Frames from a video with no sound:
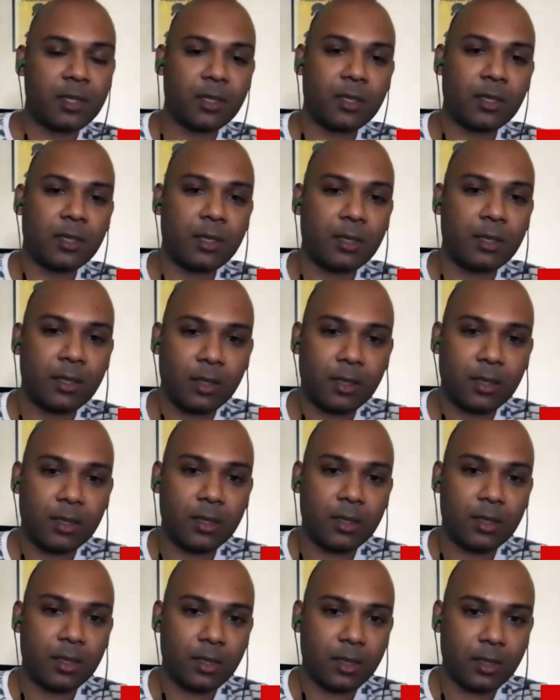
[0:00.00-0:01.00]

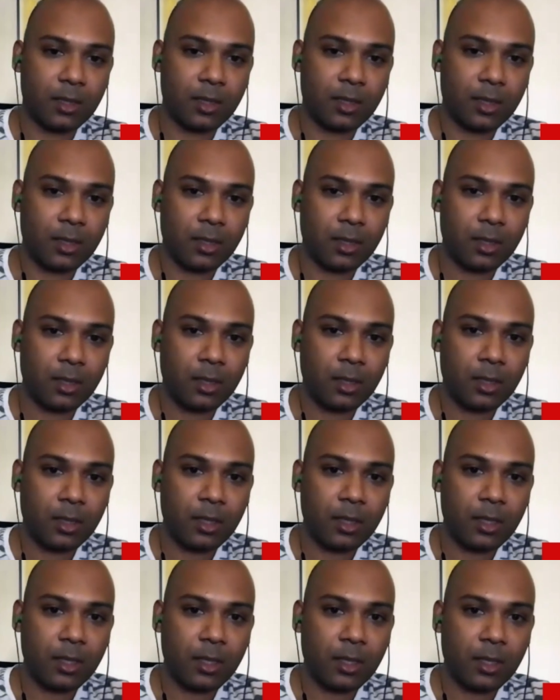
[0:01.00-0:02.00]

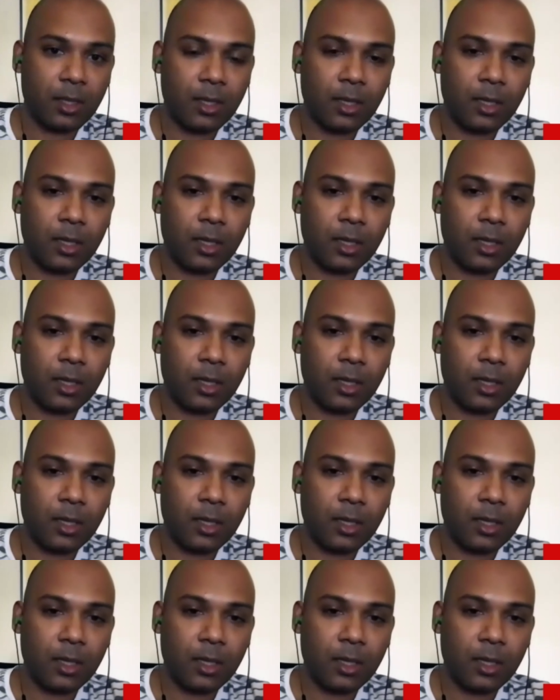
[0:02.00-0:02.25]
[no speech]